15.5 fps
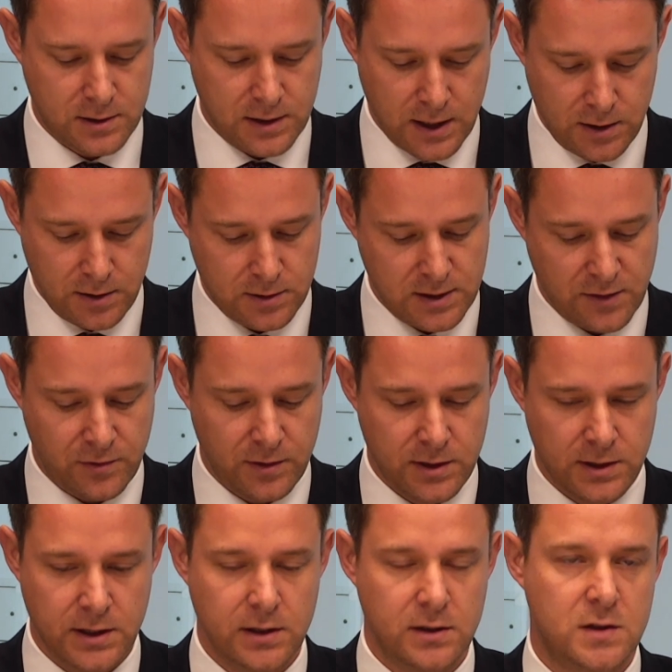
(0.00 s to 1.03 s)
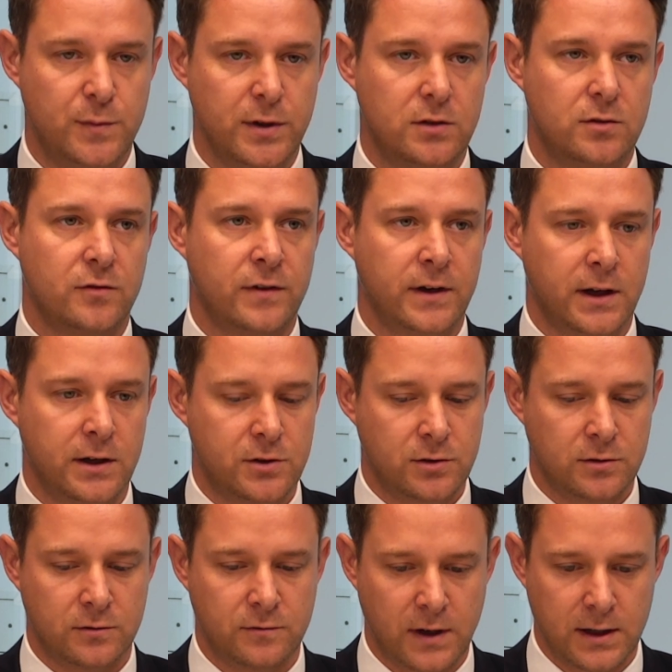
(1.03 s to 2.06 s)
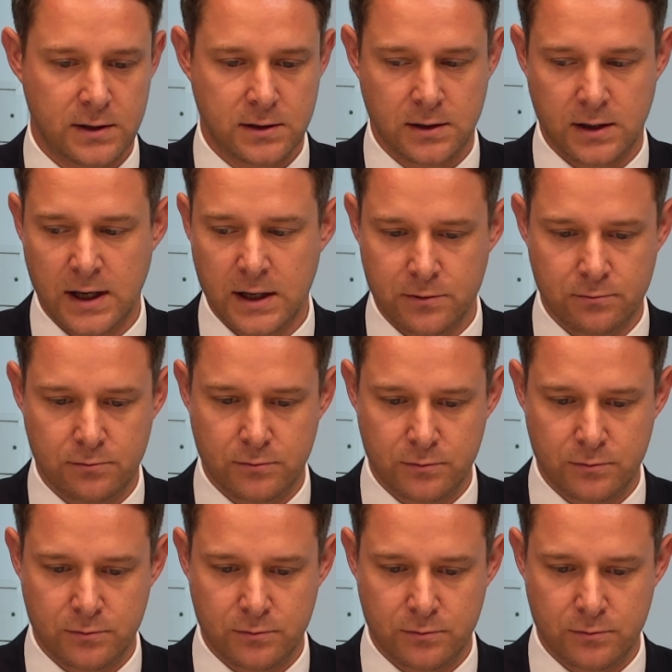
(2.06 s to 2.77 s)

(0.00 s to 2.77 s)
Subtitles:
then you definitely need to speak to a financial advisor. Their